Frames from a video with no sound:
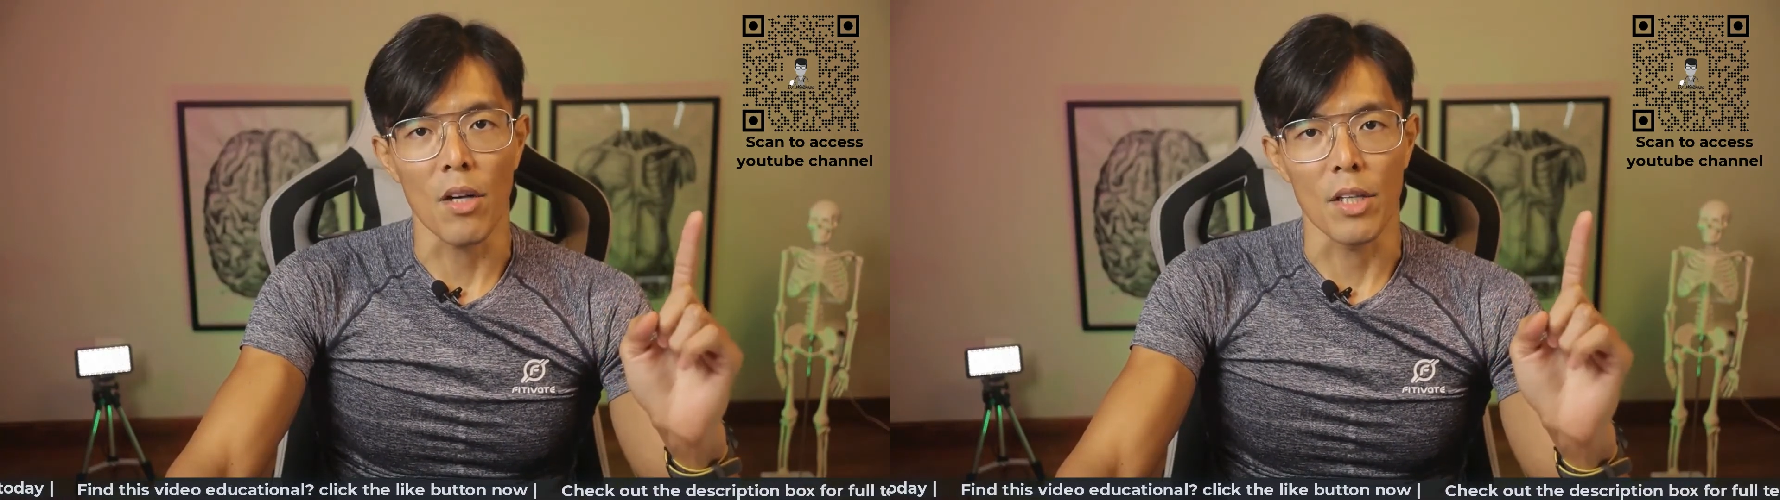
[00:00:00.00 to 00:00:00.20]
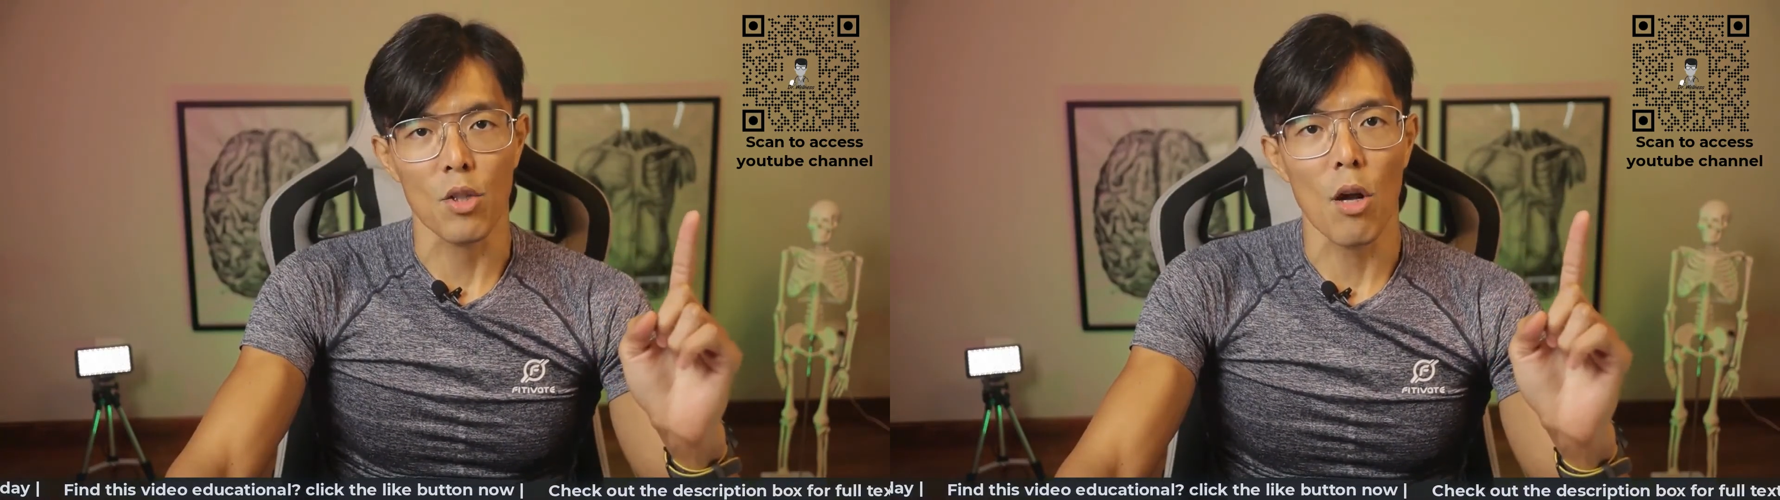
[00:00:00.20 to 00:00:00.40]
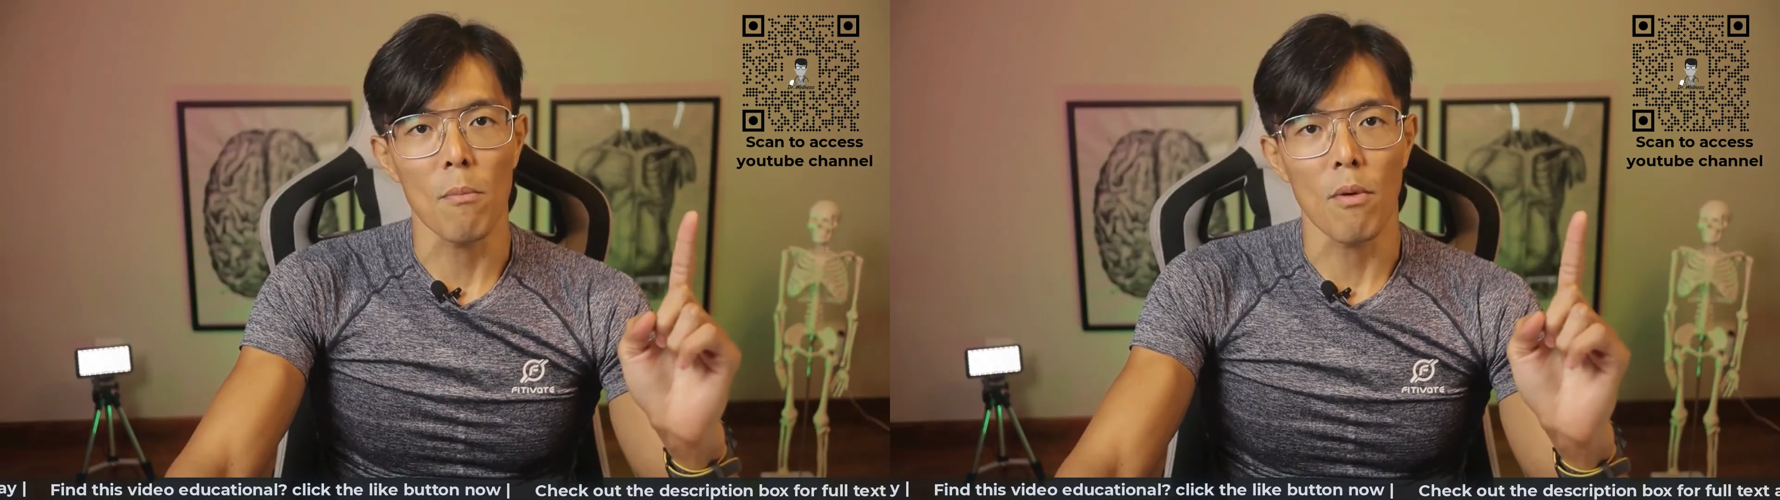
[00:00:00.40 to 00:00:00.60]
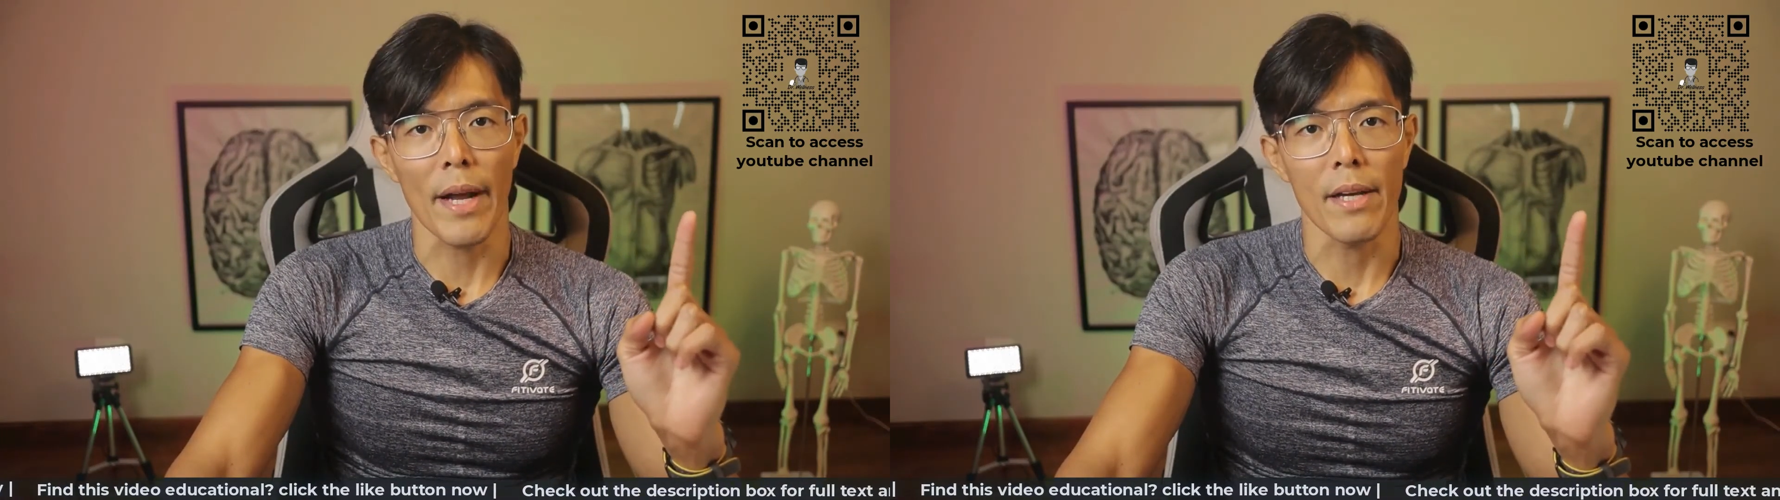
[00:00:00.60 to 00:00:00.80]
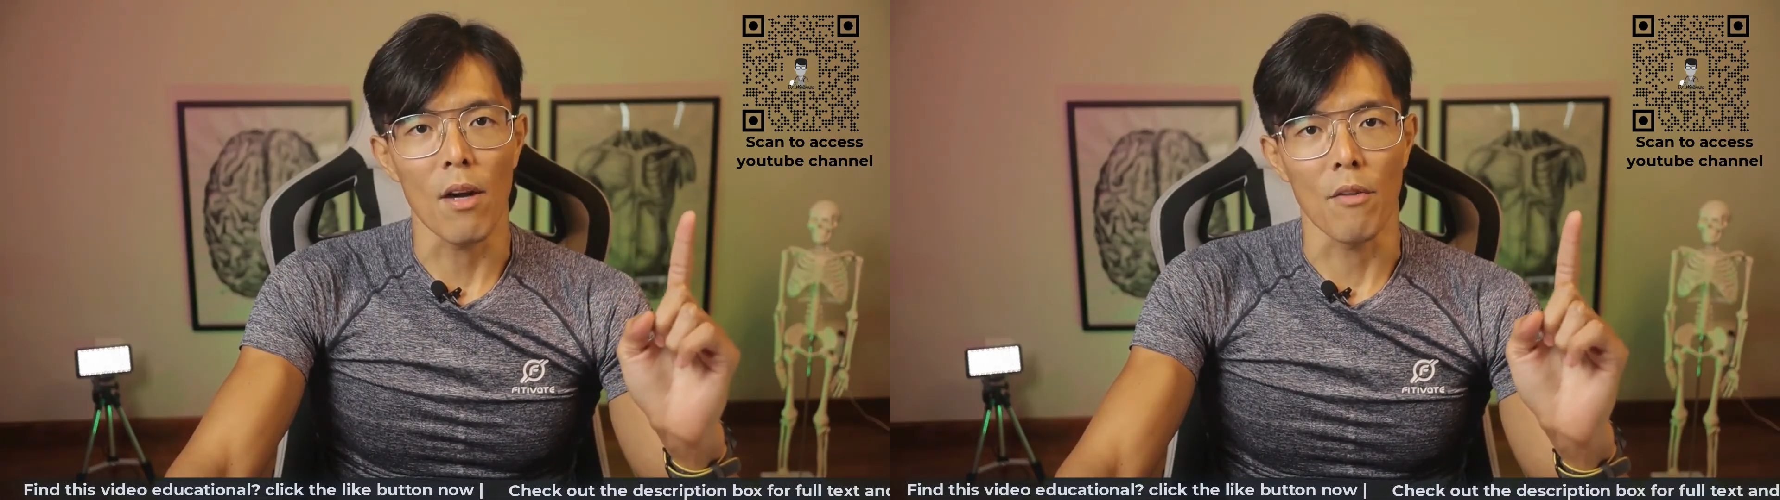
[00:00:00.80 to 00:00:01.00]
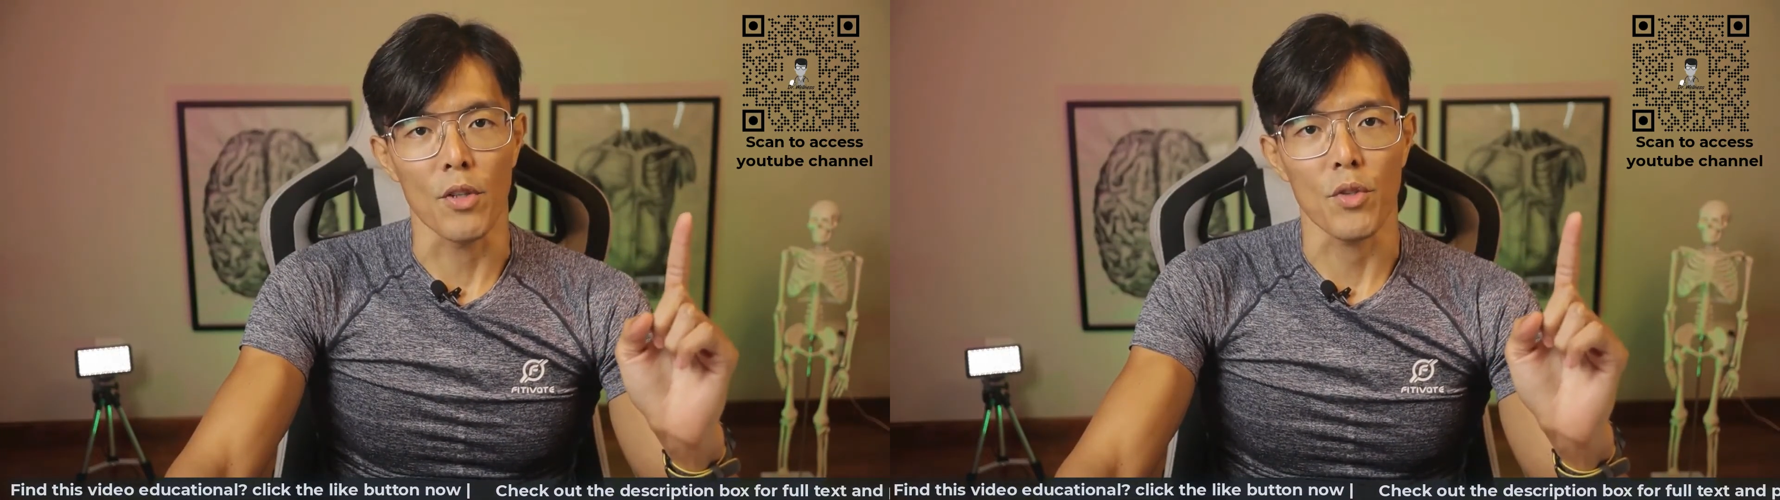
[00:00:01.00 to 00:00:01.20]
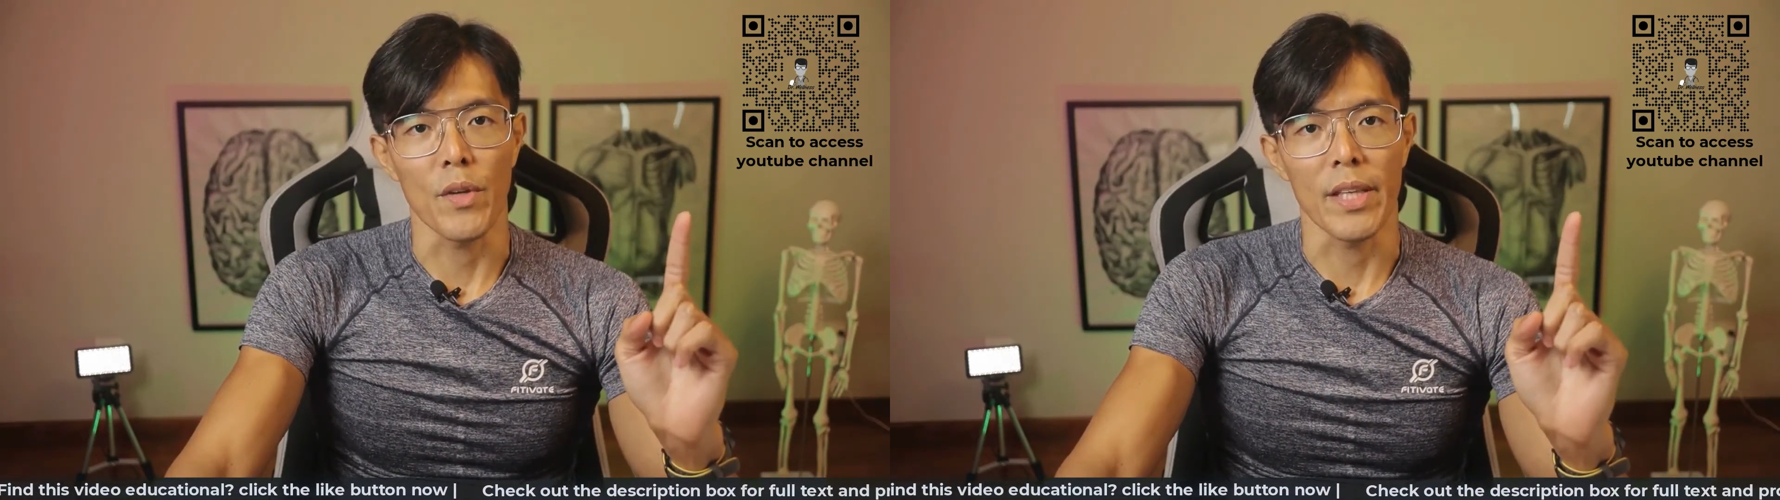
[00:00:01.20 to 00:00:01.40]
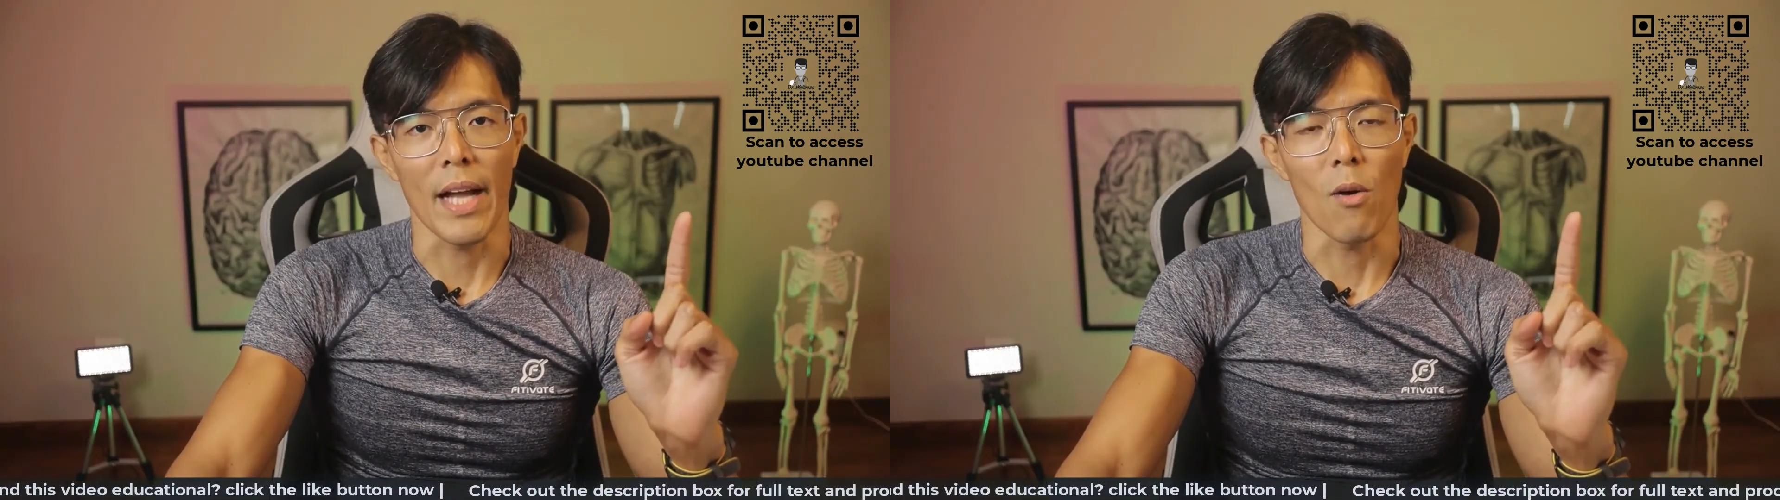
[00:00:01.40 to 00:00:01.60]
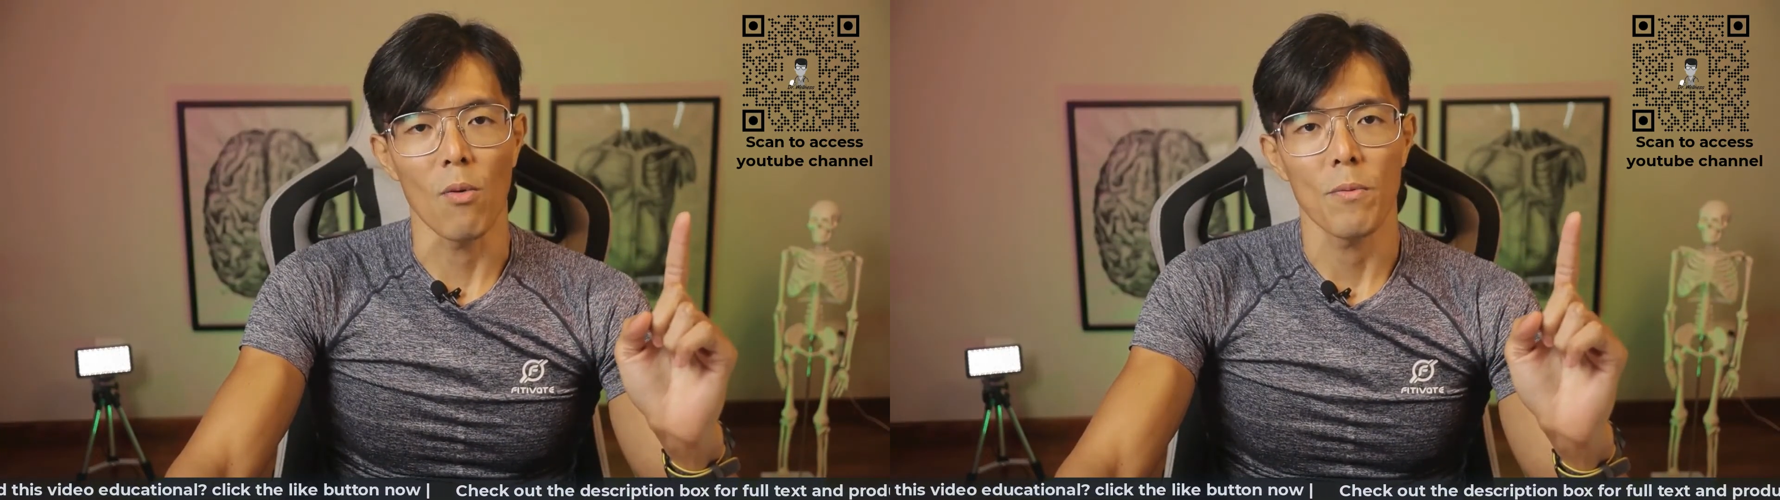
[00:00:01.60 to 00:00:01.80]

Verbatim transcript: on the top right of your screen now.